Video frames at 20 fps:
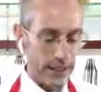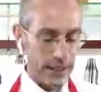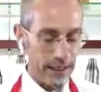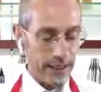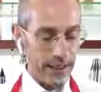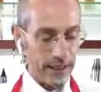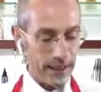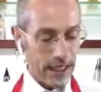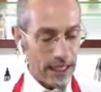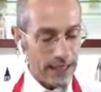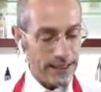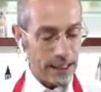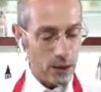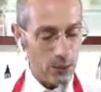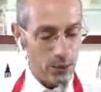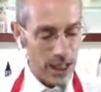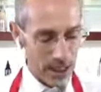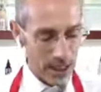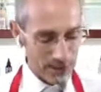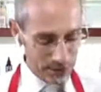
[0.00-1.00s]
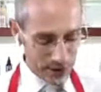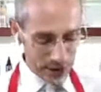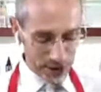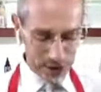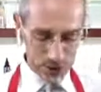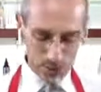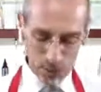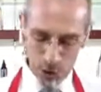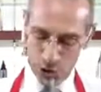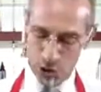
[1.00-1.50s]
And then we have
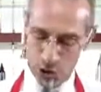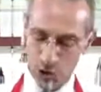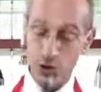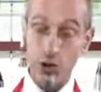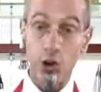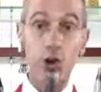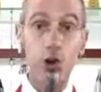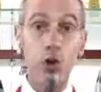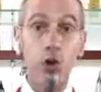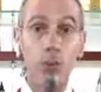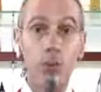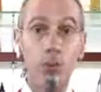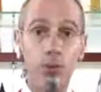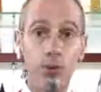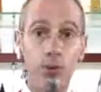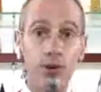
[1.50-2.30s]
this, which is the coupe.